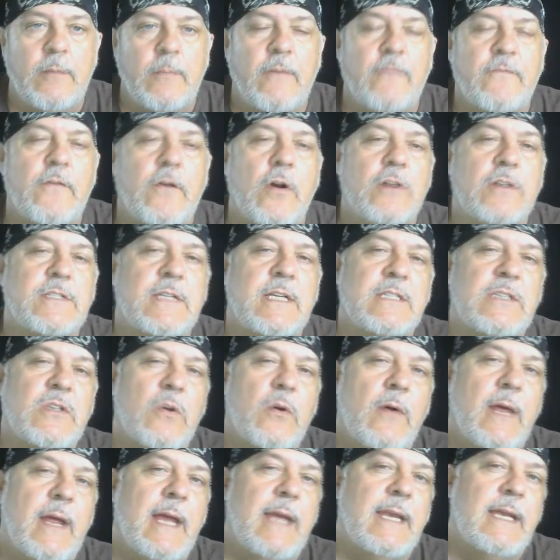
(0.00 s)
But first, let's
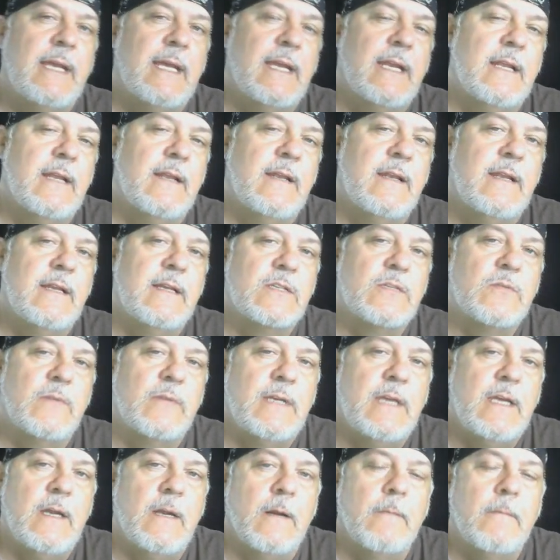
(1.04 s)
go ahead and get in this one
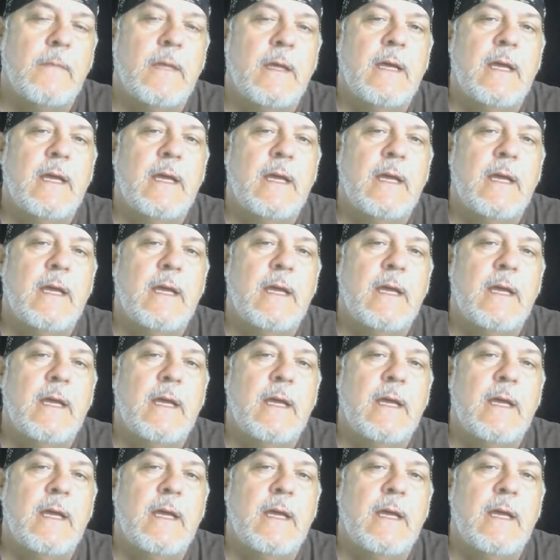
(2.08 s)
here.